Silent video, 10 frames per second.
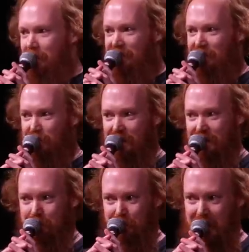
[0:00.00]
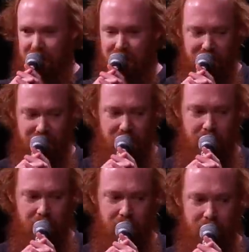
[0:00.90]
the chicken place,
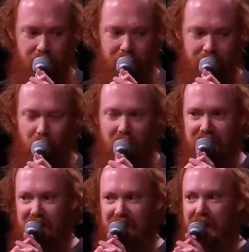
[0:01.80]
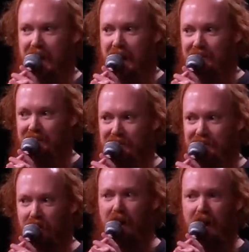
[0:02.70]
um, Raising Cane's. Is
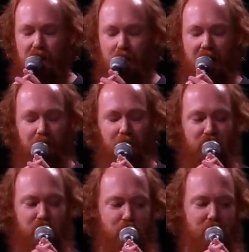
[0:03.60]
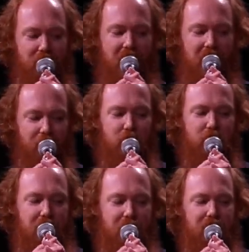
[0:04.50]
yes, there sir. any way, would you ever
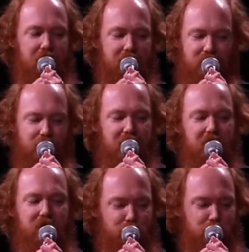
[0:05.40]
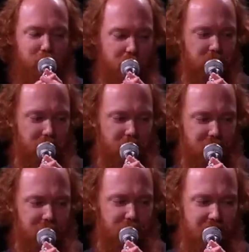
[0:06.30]
think, uh, do you need a new
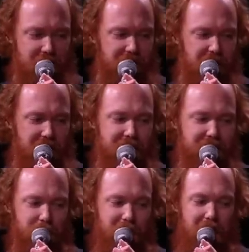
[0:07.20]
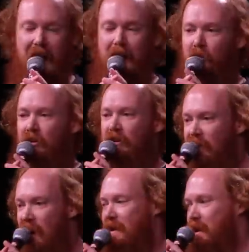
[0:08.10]
spokesperson for Raising Cane's? I mean, I'm on the
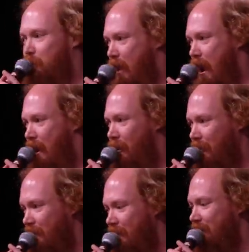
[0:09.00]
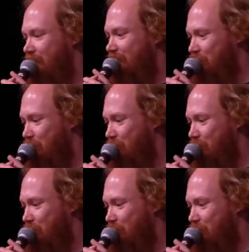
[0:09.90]
fucking brow to